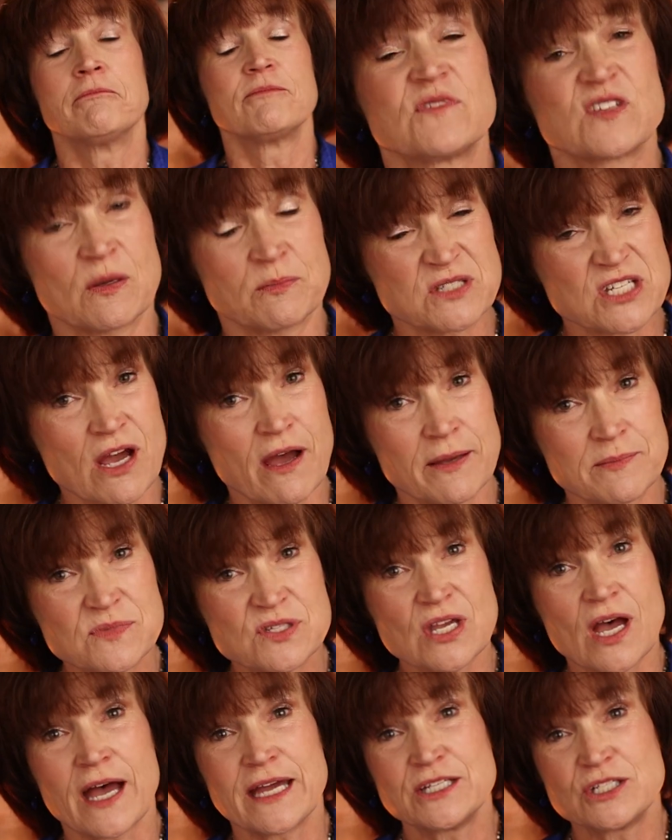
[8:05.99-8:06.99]

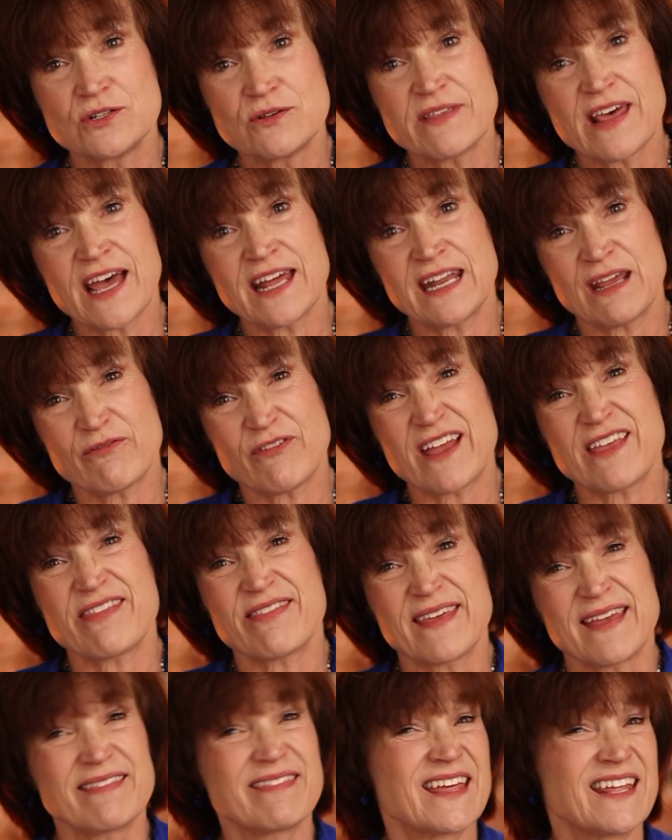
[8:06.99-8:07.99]
Sometimes I do that if I
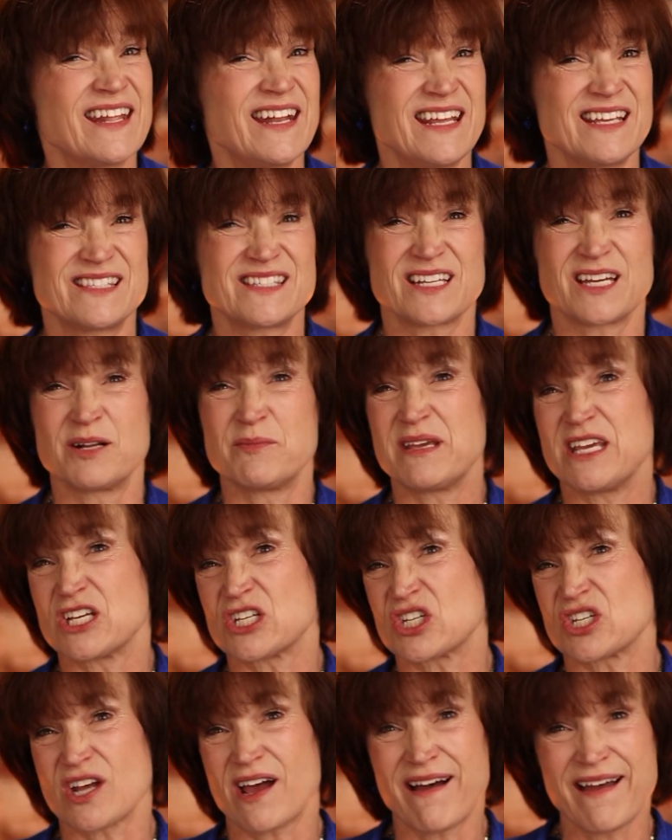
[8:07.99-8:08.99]
think that it's going to be a
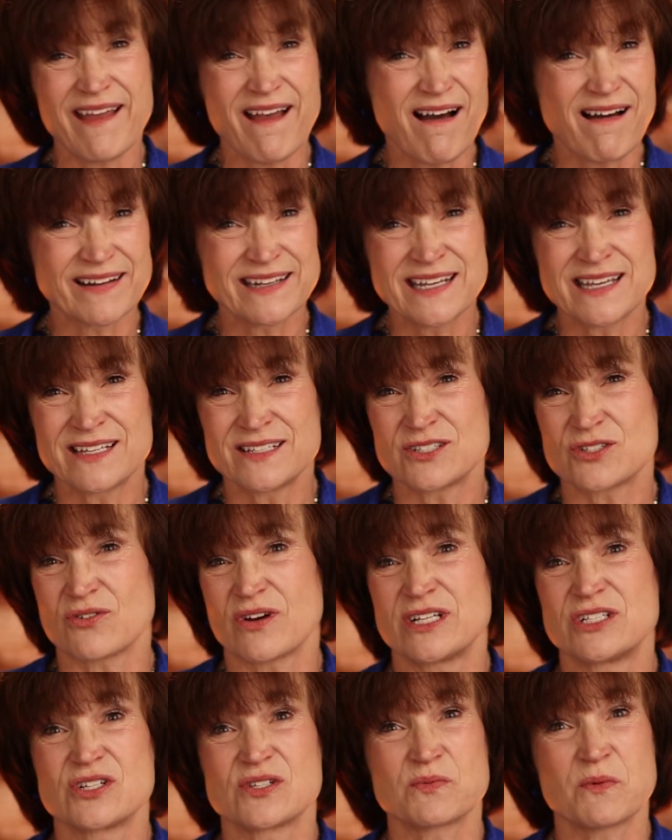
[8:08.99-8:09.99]
shy audience
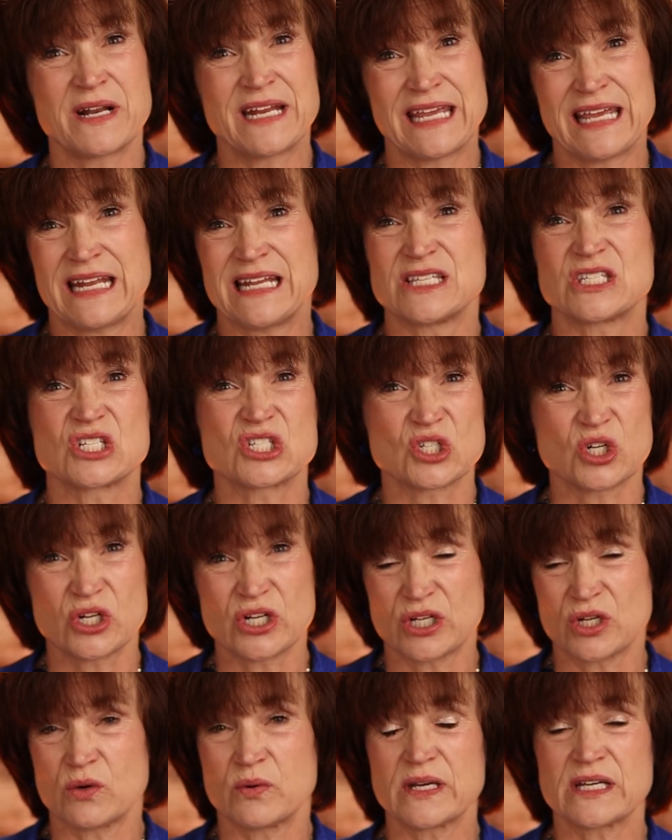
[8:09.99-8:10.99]
or I just want to get it
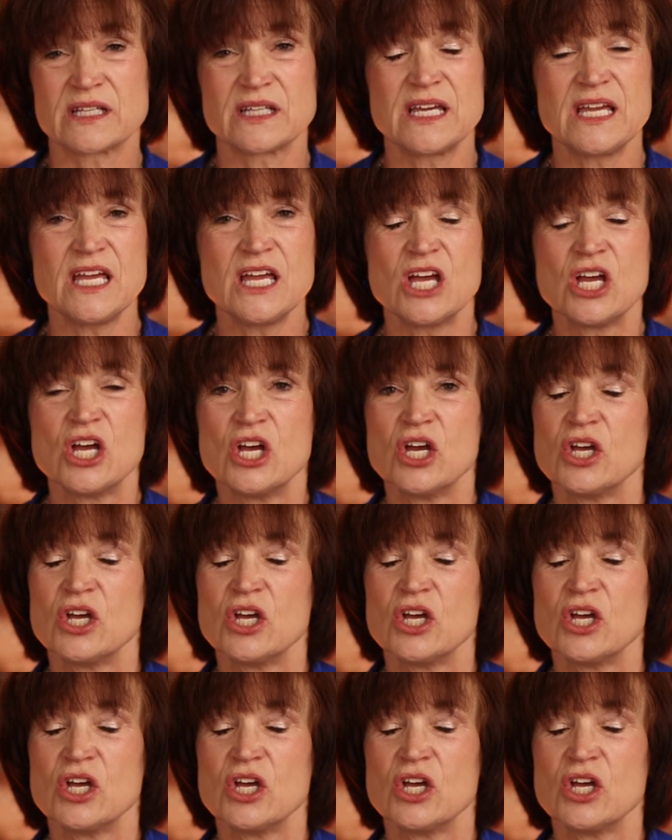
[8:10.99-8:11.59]
started quickly.